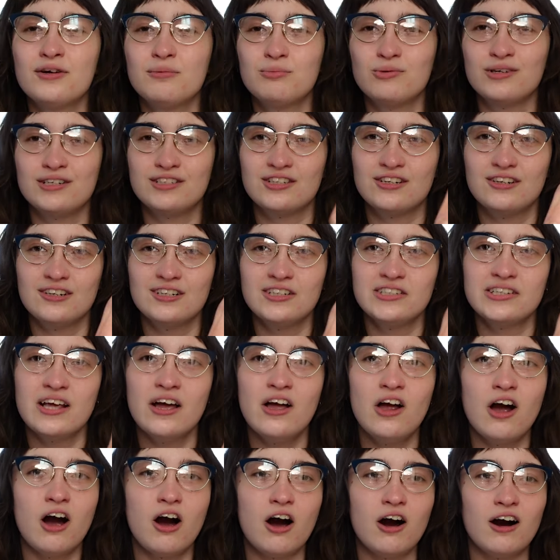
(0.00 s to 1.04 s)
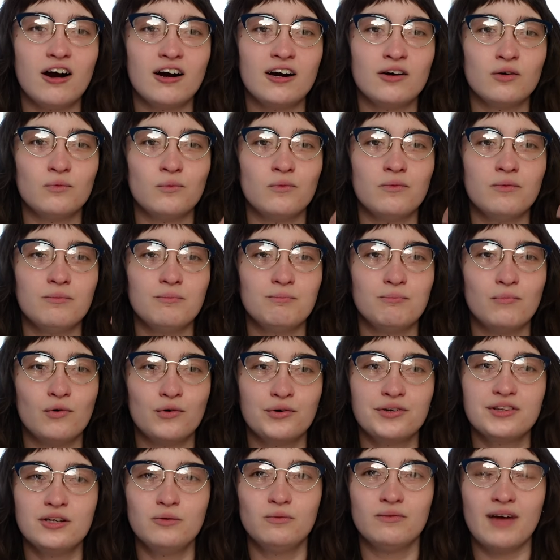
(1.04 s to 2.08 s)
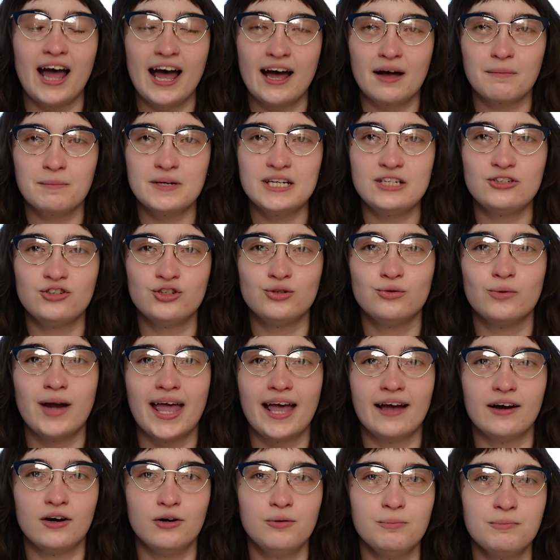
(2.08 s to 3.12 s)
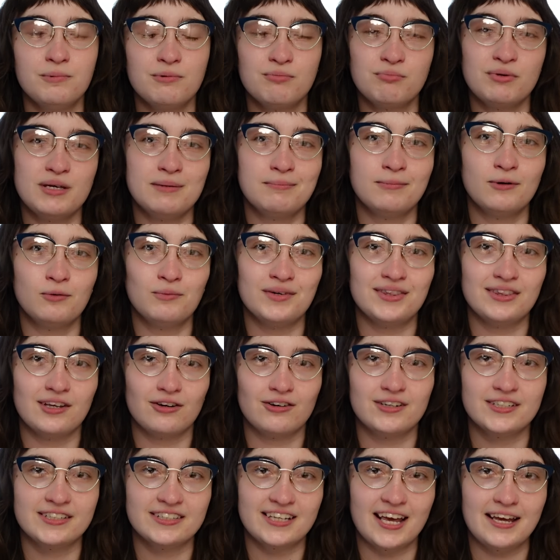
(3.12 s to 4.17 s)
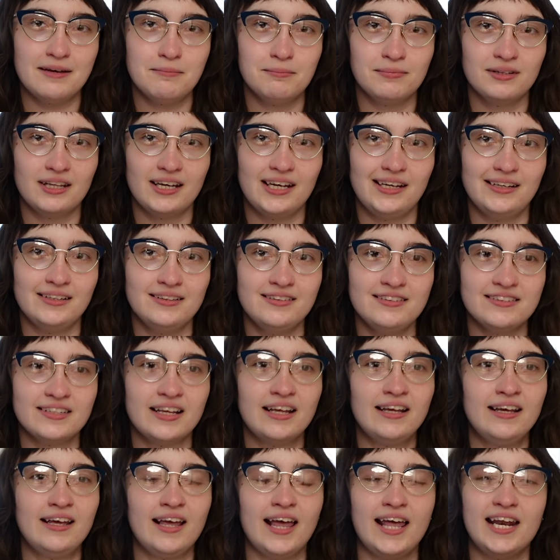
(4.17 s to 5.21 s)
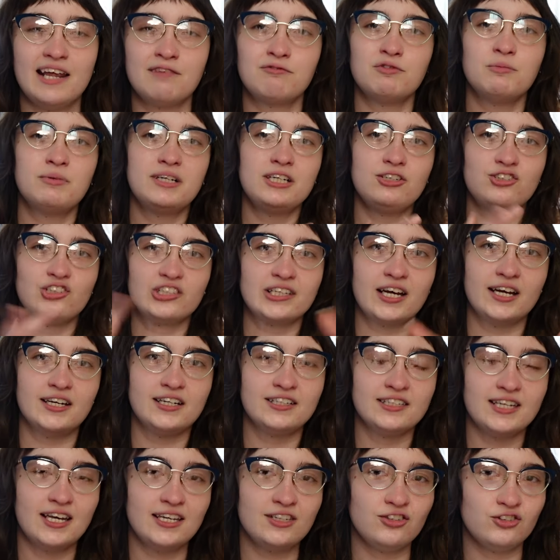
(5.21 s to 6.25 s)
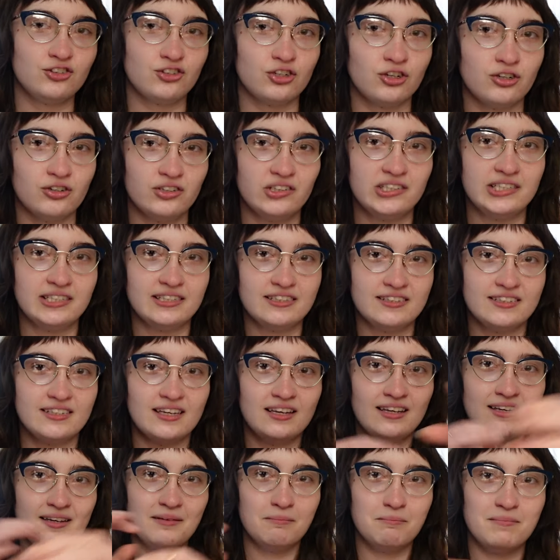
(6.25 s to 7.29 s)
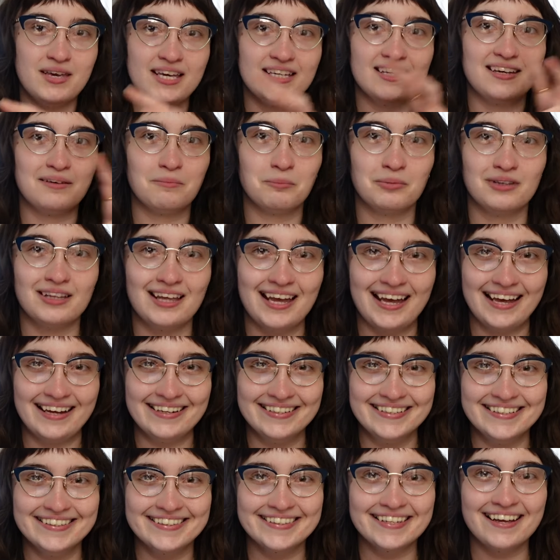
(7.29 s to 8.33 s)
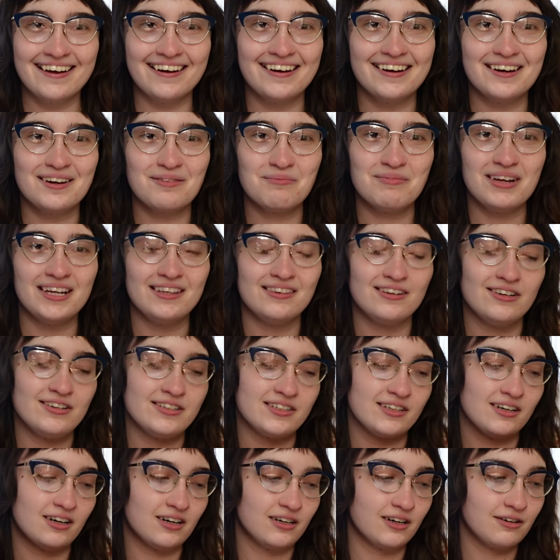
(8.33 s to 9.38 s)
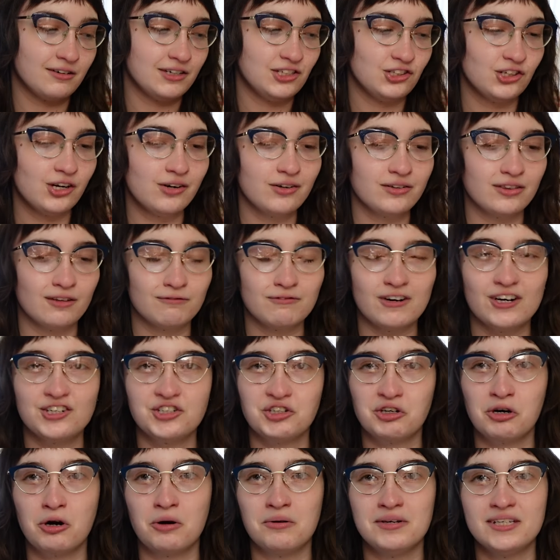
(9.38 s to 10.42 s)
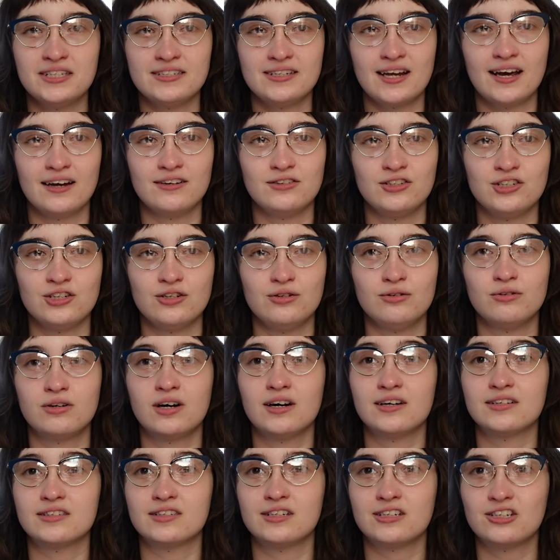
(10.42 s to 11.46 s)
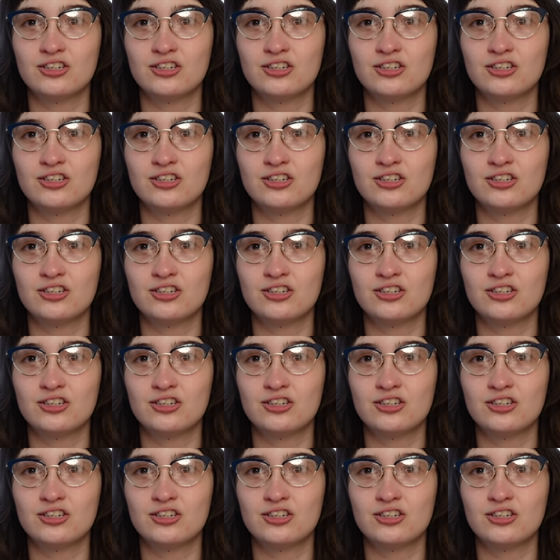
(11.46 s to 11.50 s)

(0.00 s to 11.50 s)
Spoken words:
prisoners are more than happy to help people with their escape plans, and everybody just kind of takes turns making plans, and there's an ongoing joke, the French are always down to cause a